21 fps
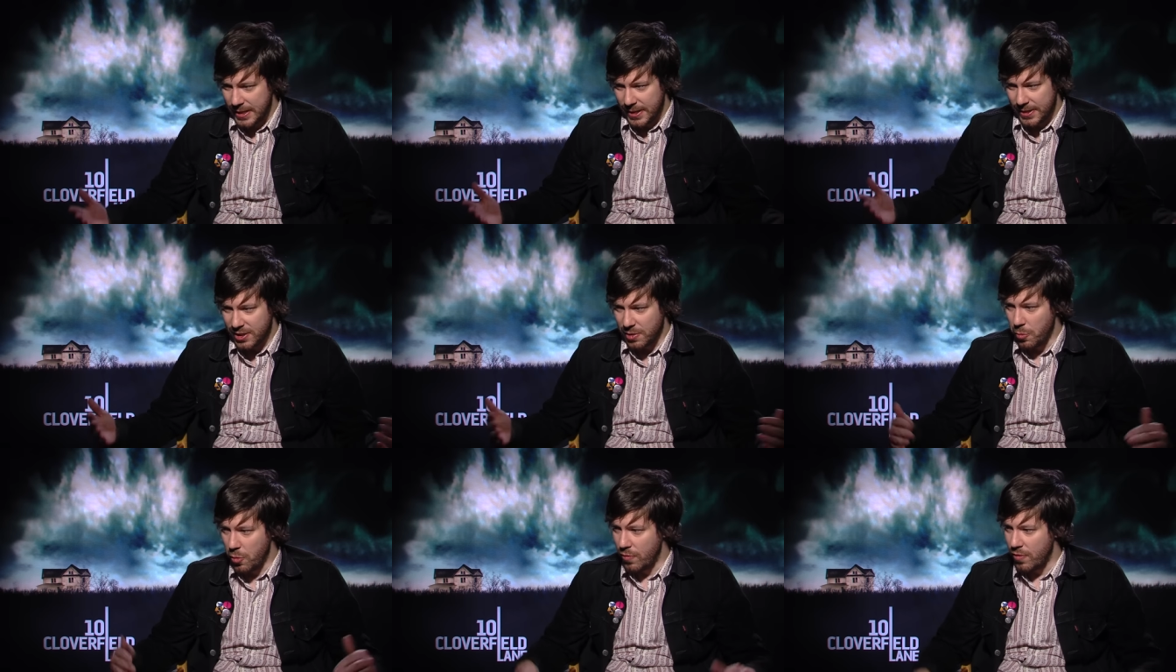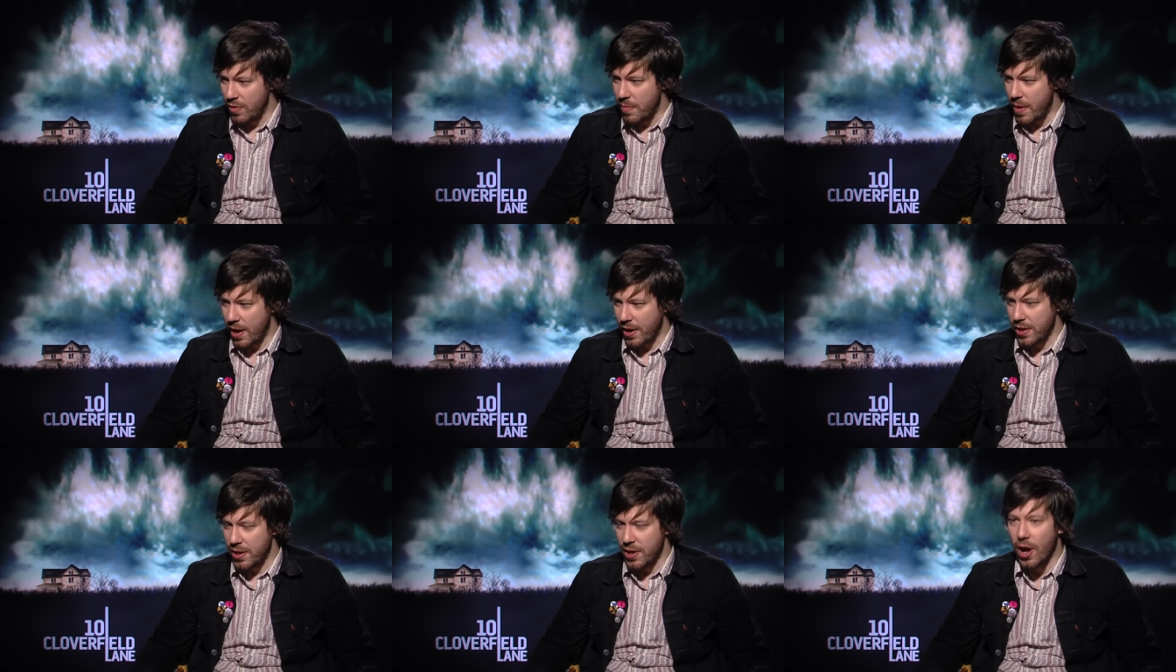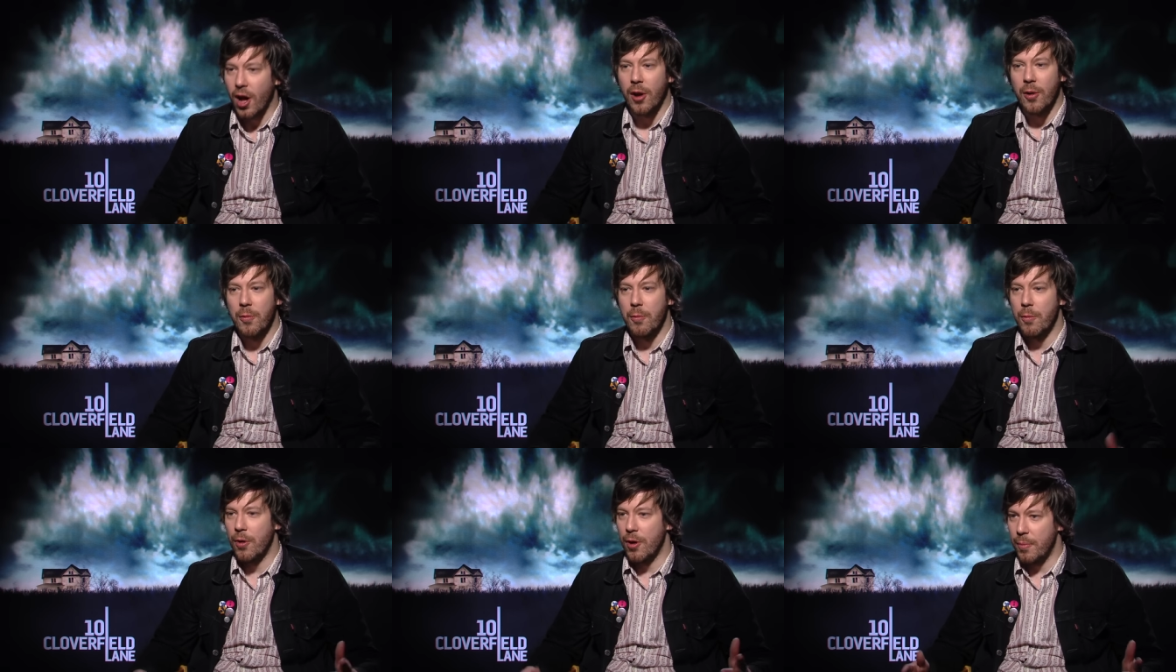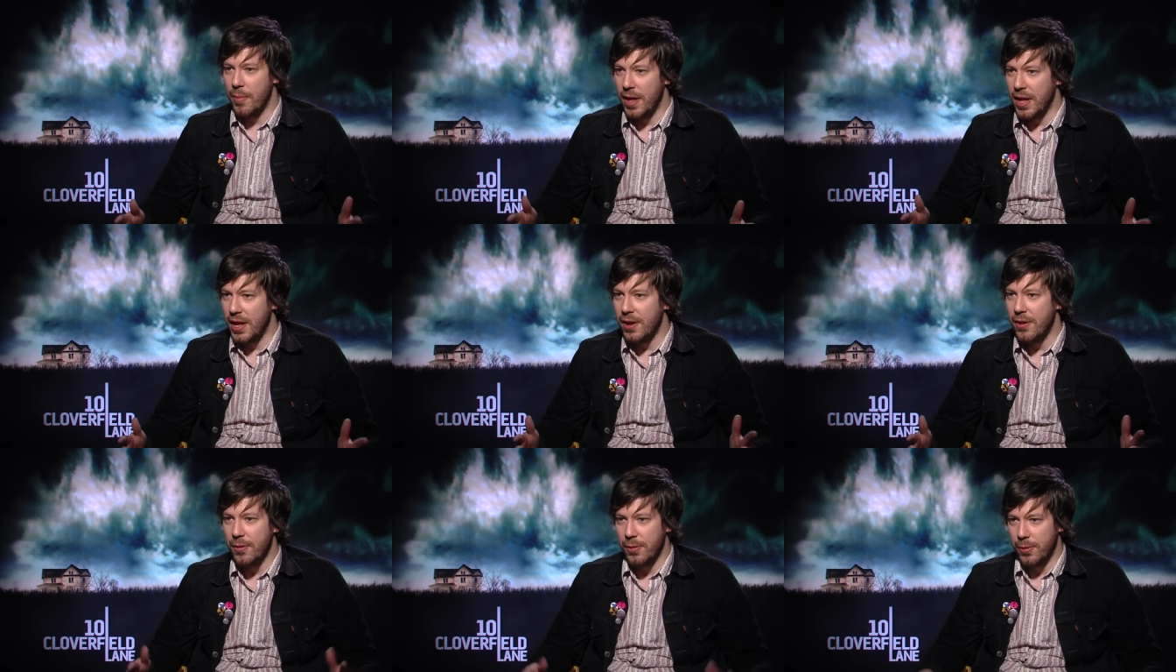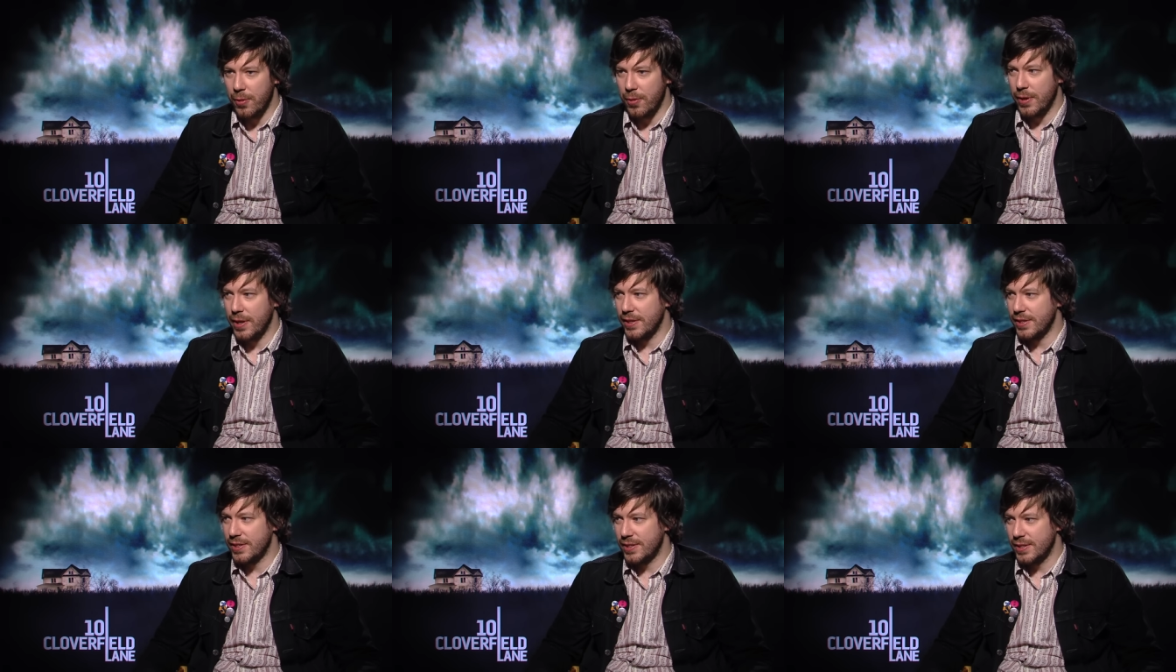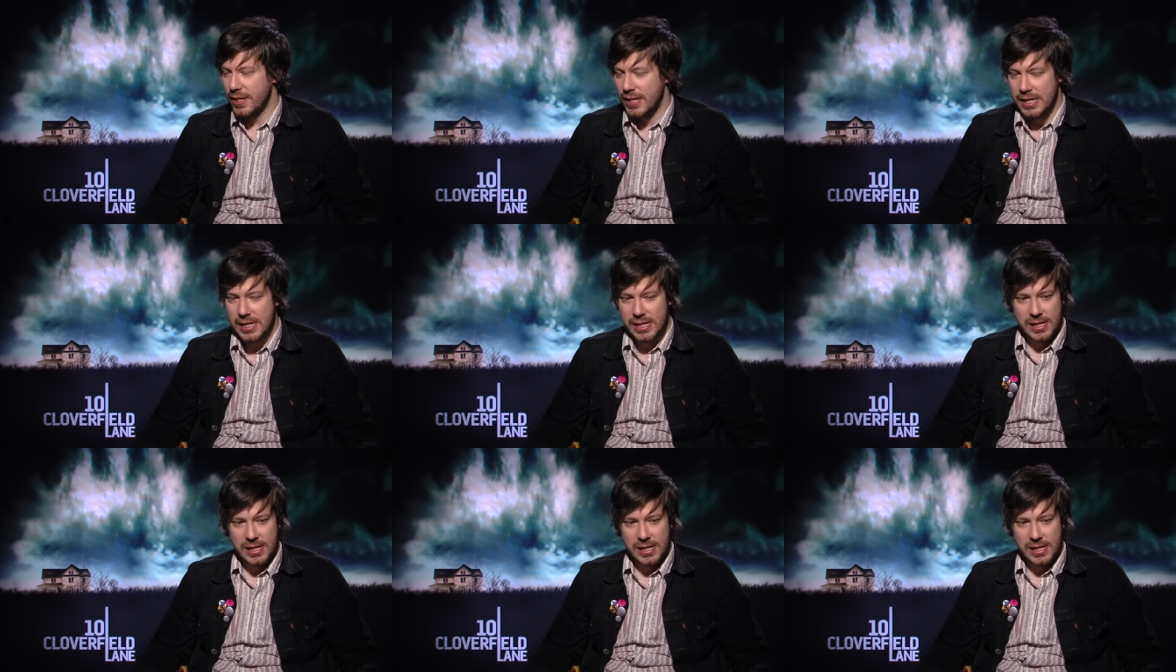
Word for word: it's a movie about a young woman who is